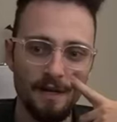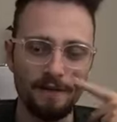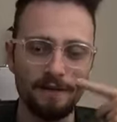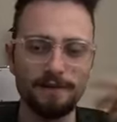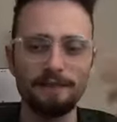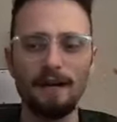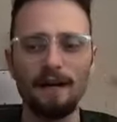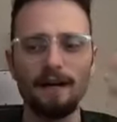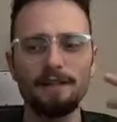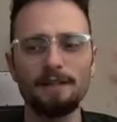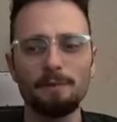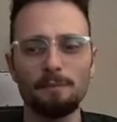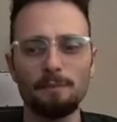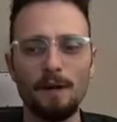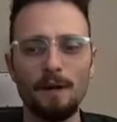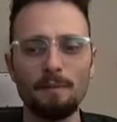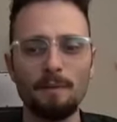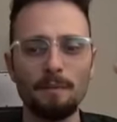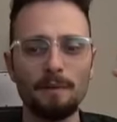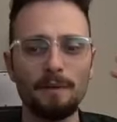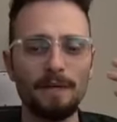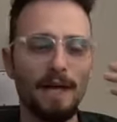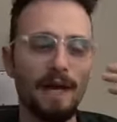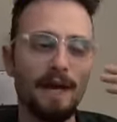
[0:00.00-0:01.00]
I think Danya
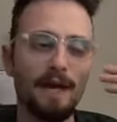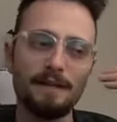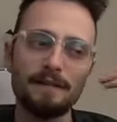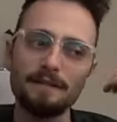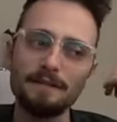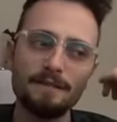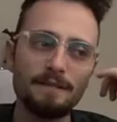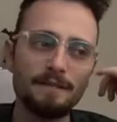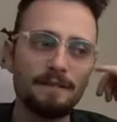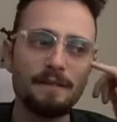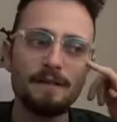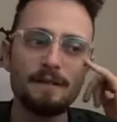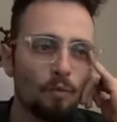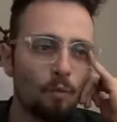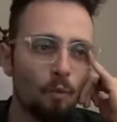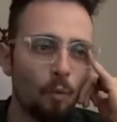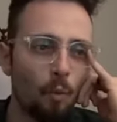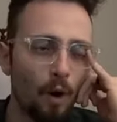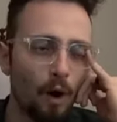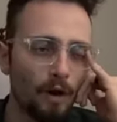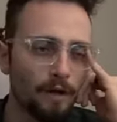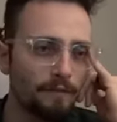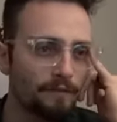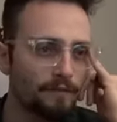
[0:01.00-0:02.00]
probably has
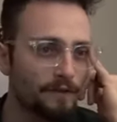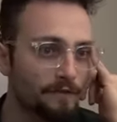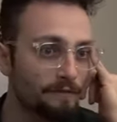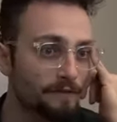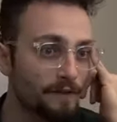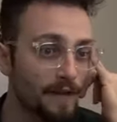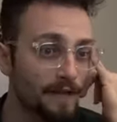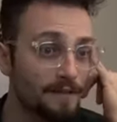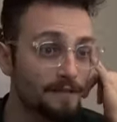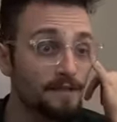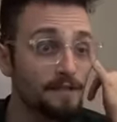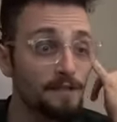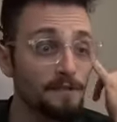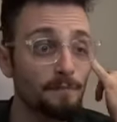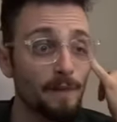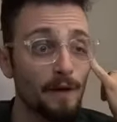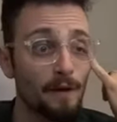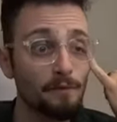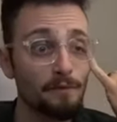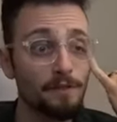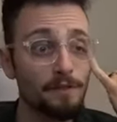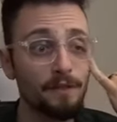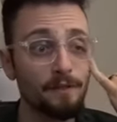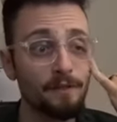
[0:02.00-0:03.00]
one of the fastest
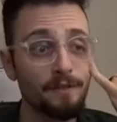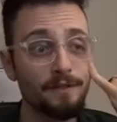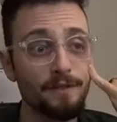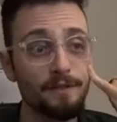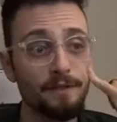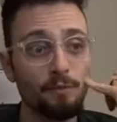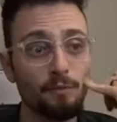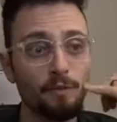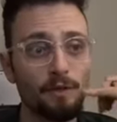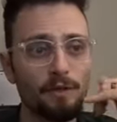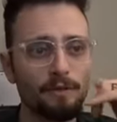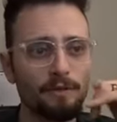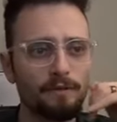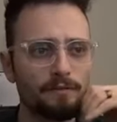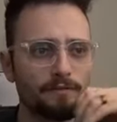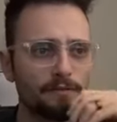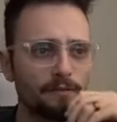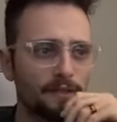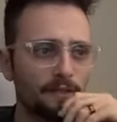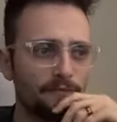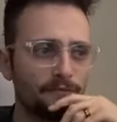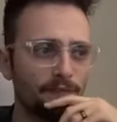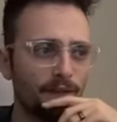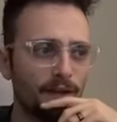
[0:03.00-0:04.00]
mouse skills in the world,
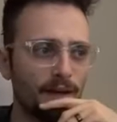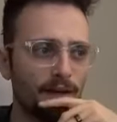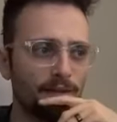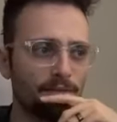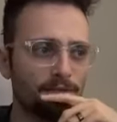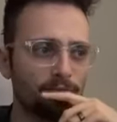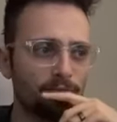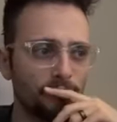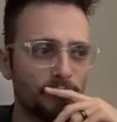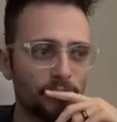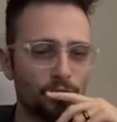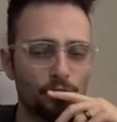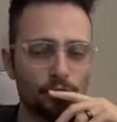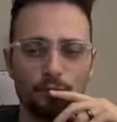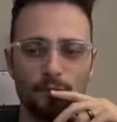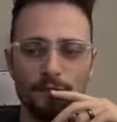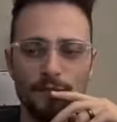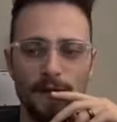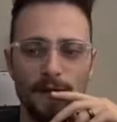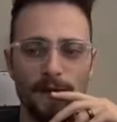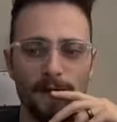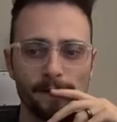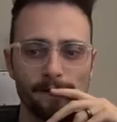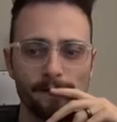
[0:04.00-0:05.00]
if not Andrew
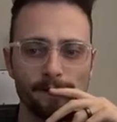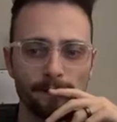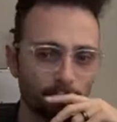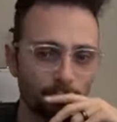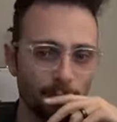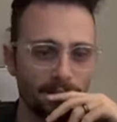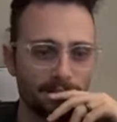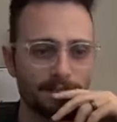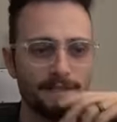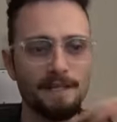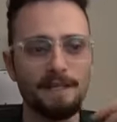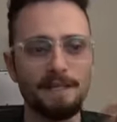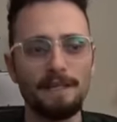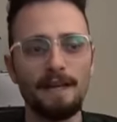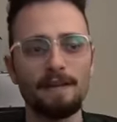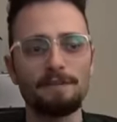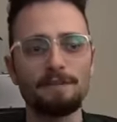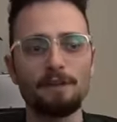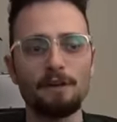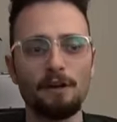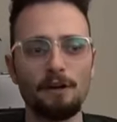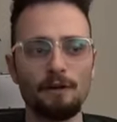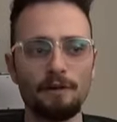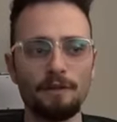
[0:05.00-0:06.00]
Tang. But to
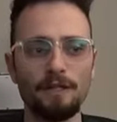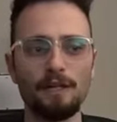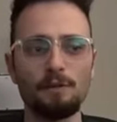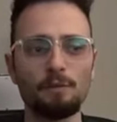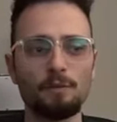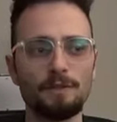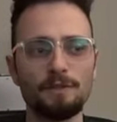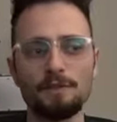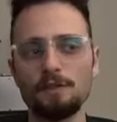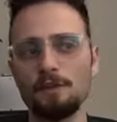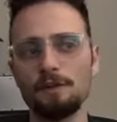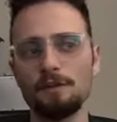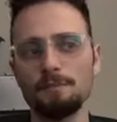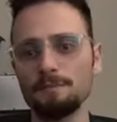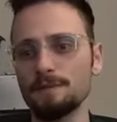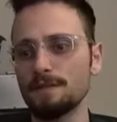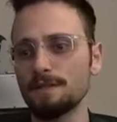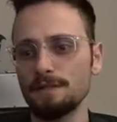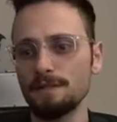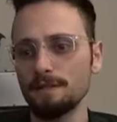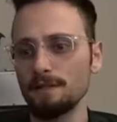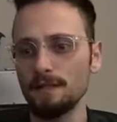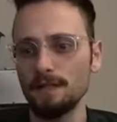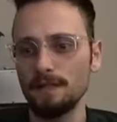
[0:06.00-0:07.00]
get there on equal
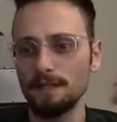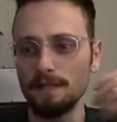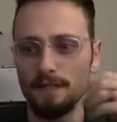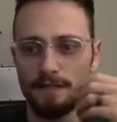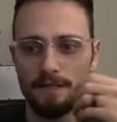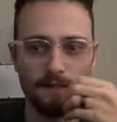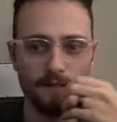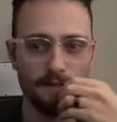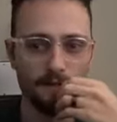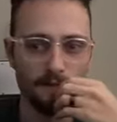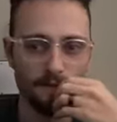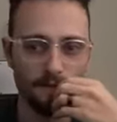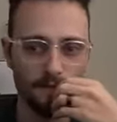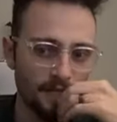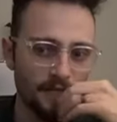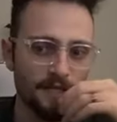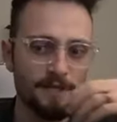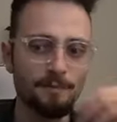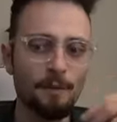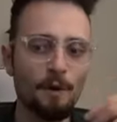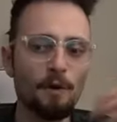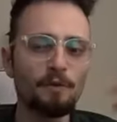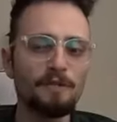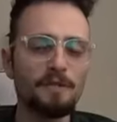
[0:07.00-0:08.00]
terms, he doesn't. He
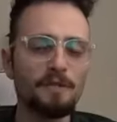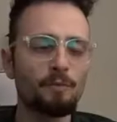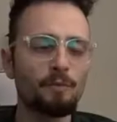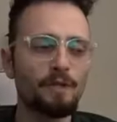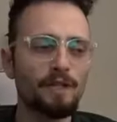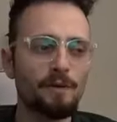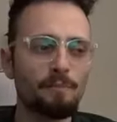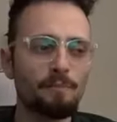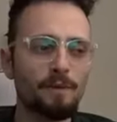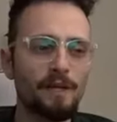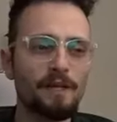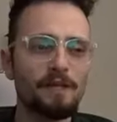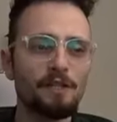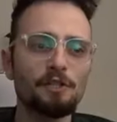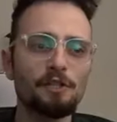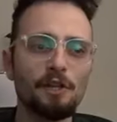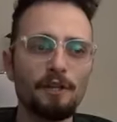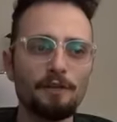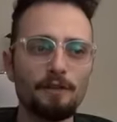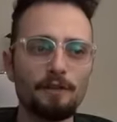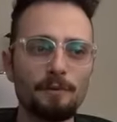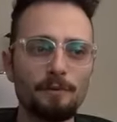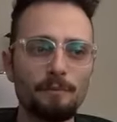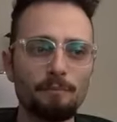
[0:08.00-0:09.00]
smokes him when they play each
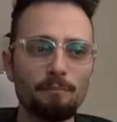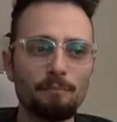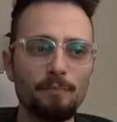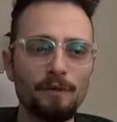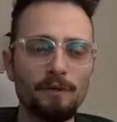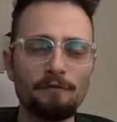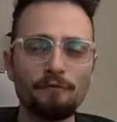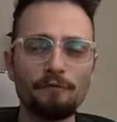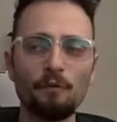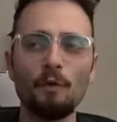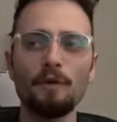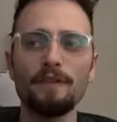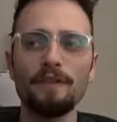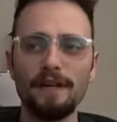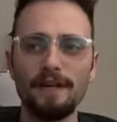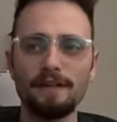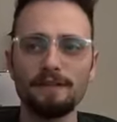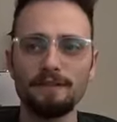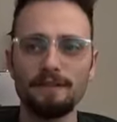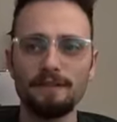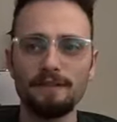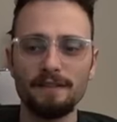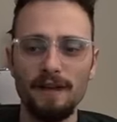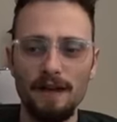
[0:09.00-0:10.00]
other before they
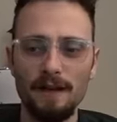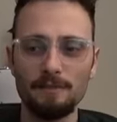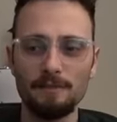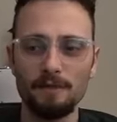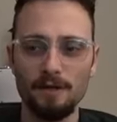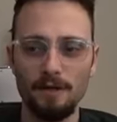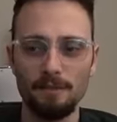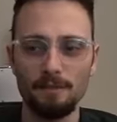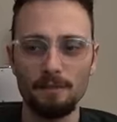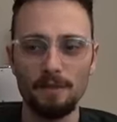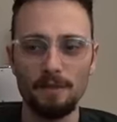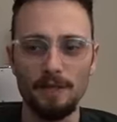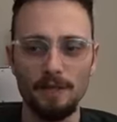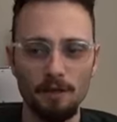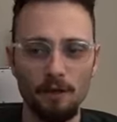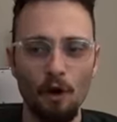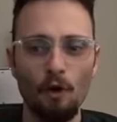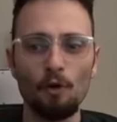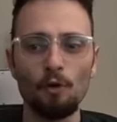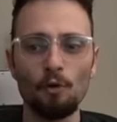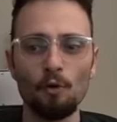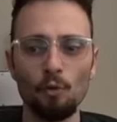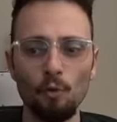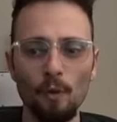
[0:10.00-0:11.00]
get to the time scramble.
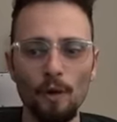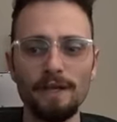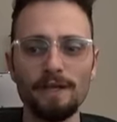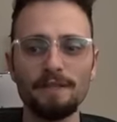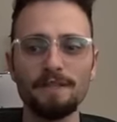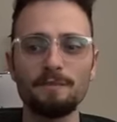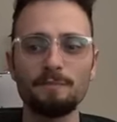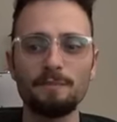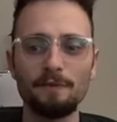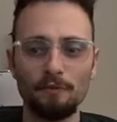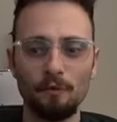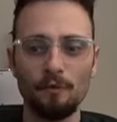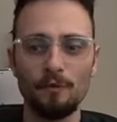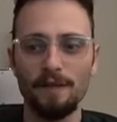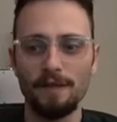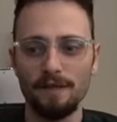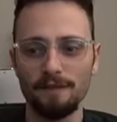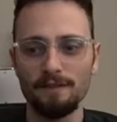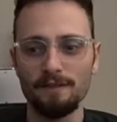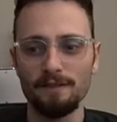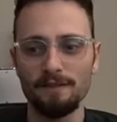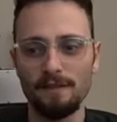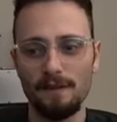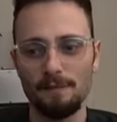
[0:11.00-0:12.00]
Hikaru wins before they
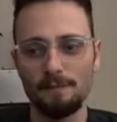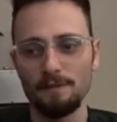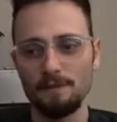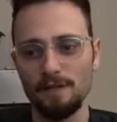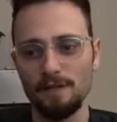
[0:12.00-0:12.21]
get to the time